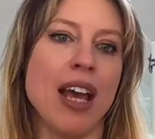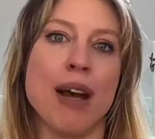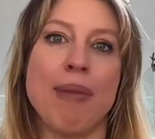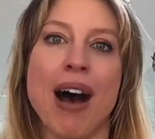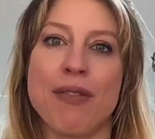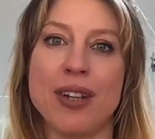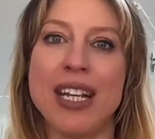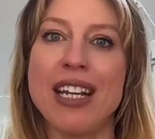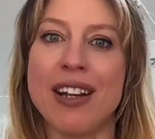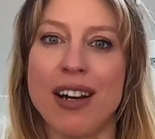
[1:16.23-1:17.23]

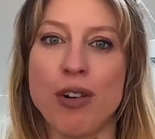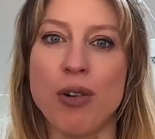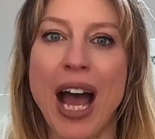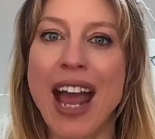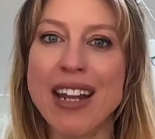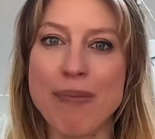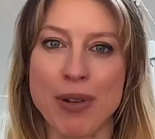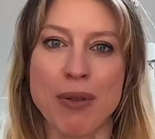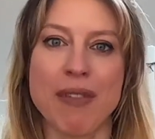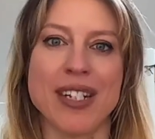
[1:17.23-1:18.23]
Pavonina or any
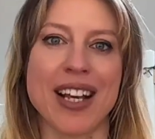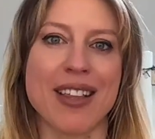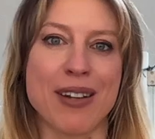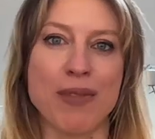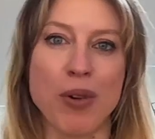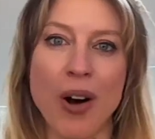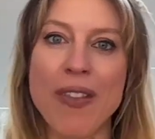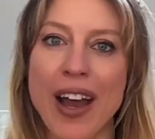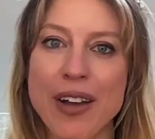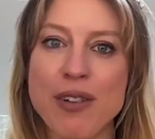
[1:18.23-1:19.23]
blue iridescent
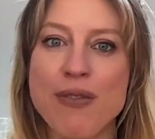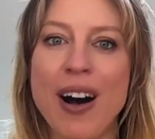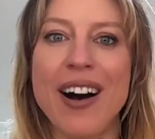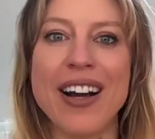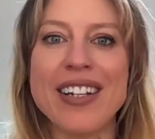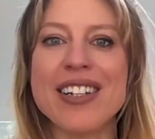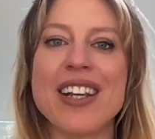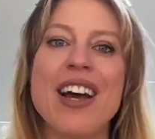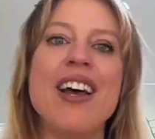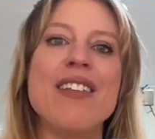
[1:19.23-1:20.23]
one that I could find,
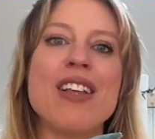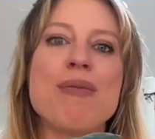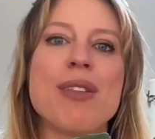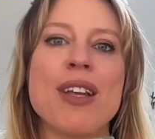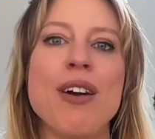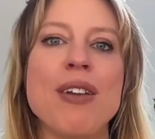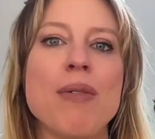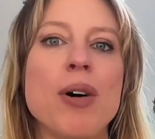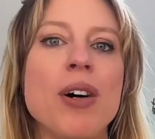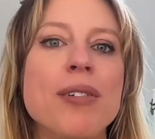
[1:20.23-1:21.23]
and this was the only
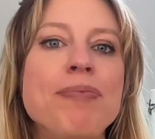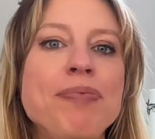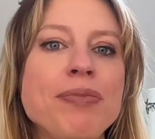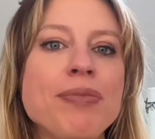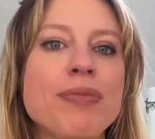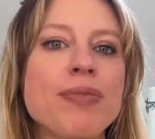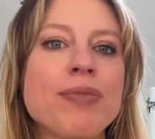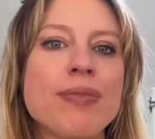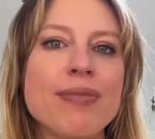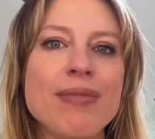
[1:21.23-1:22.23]
one.
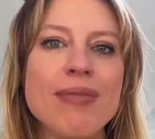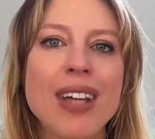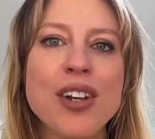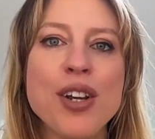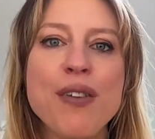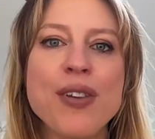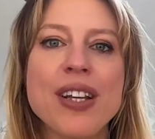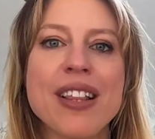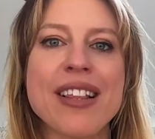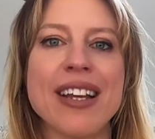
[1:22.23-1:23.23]
I don't know if you
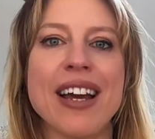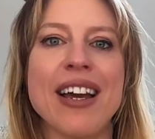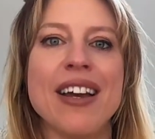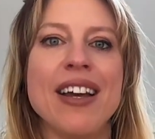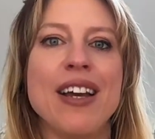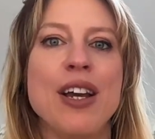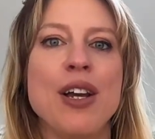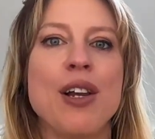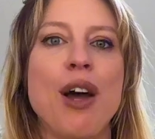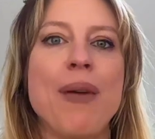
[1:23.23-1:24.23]
can see it
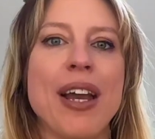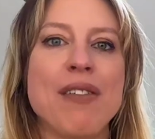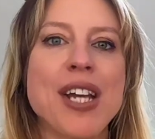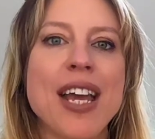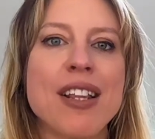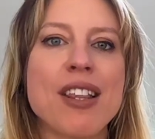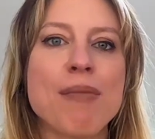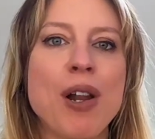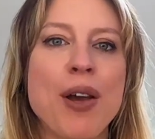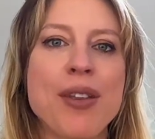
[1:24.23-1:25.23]
glowing. I've taken
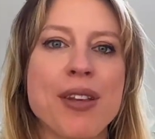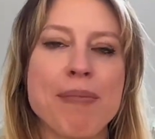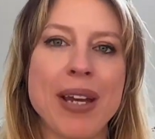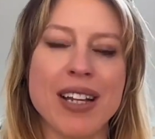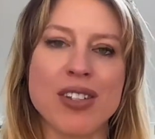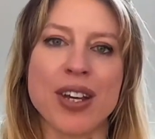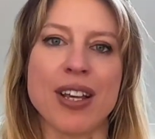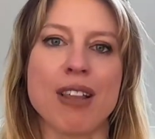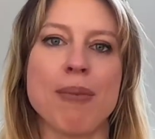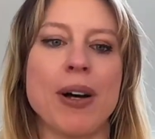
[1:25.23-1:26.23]
some close-up
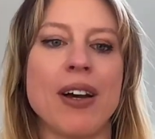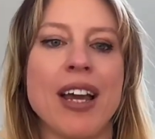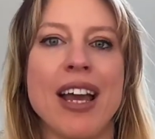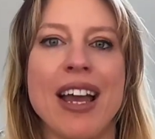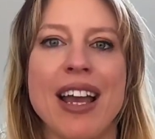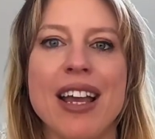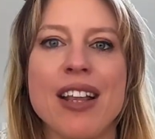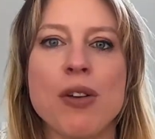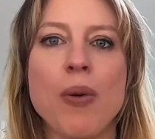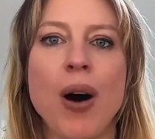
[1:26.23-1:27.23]
pictures, but it
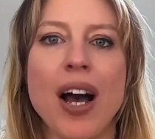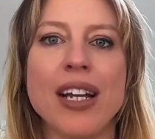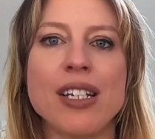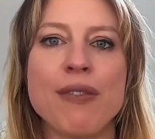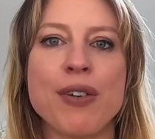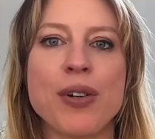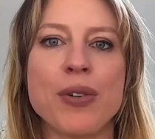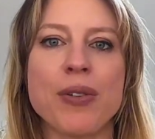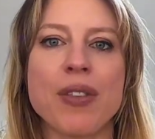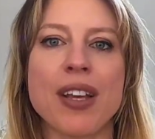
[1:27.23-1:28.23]
is quite
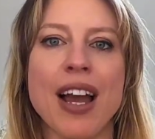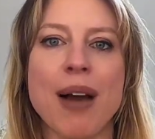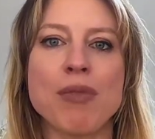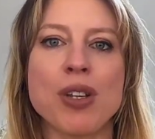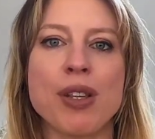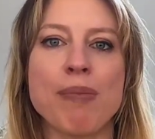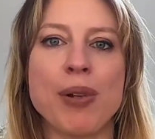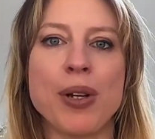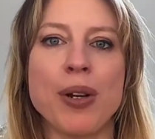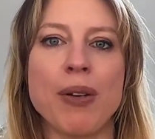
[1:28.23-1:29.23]
difficult to capture the
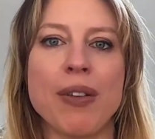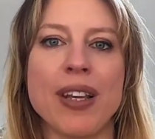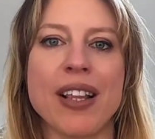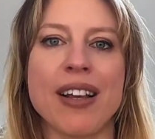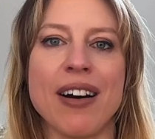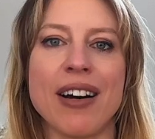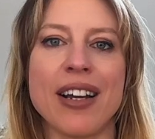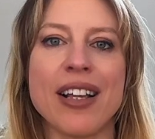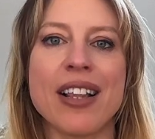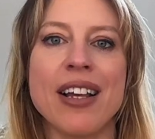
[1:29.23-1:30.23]
blue on these
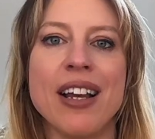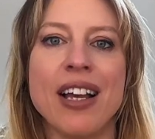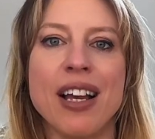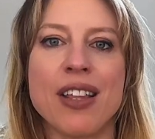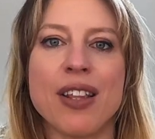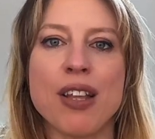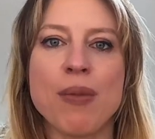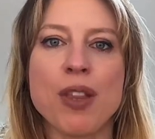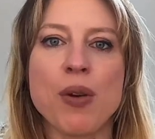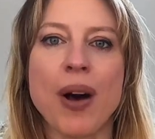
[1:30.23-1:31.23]
guys. So this
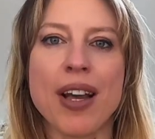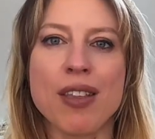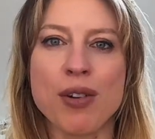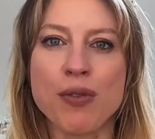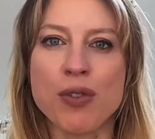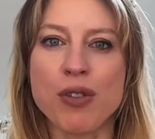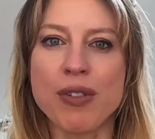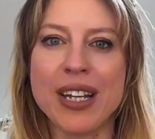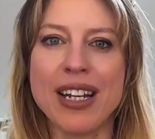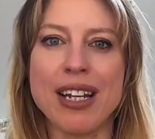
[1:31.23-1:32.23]
one's quite a sort of
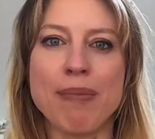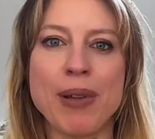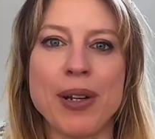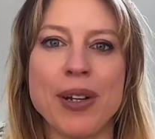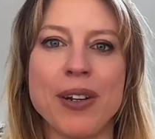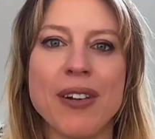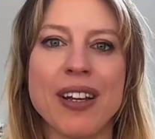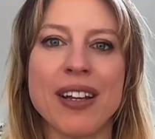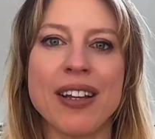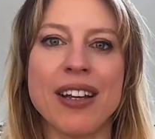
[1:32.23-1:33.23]
greeny blue,
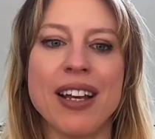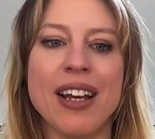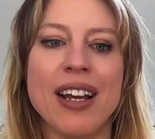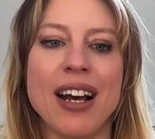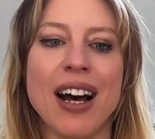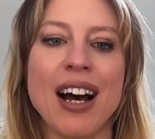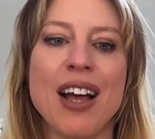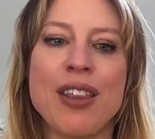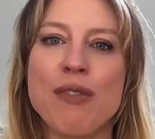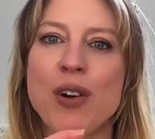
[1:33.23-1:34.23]

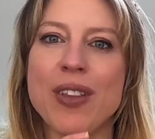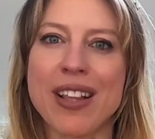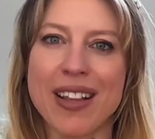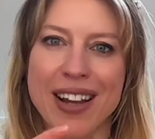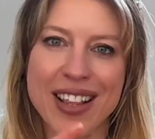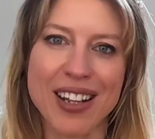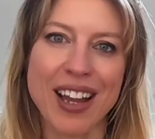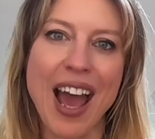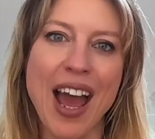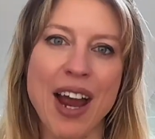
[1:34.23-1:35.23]
and they've got these nice little
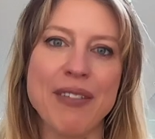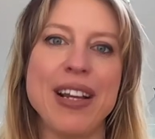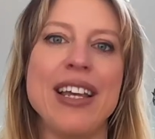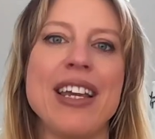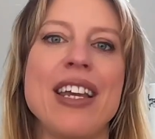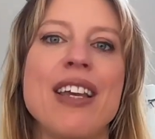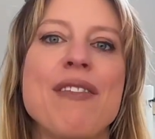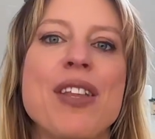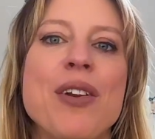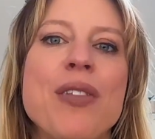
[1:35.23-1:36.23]
hairy
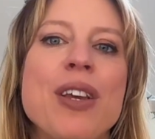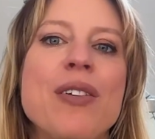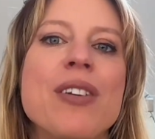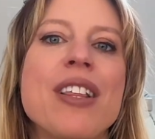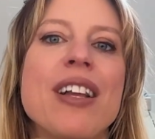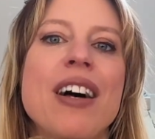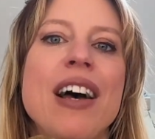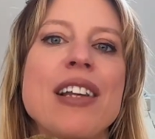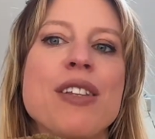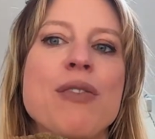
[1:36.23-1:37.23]
leaves, and on the
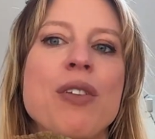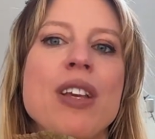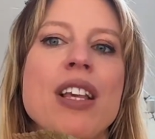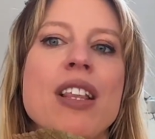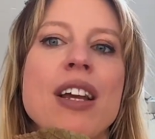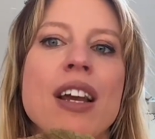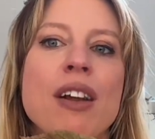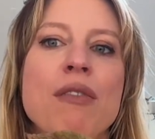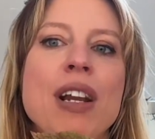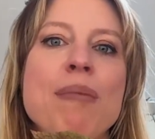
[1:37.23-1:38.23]
underside they've got these
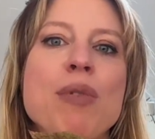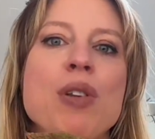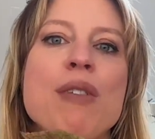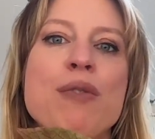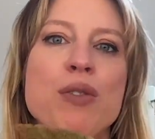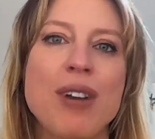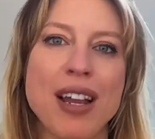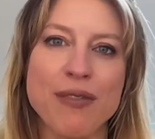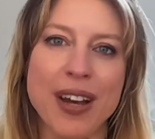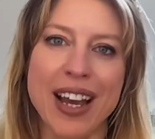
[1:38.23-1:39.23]
really beautiful
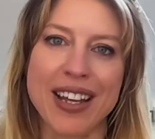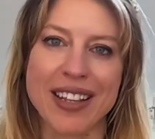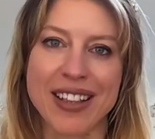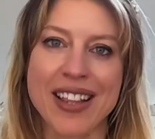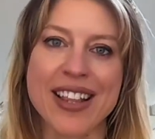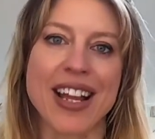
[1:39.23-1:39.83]
red veins.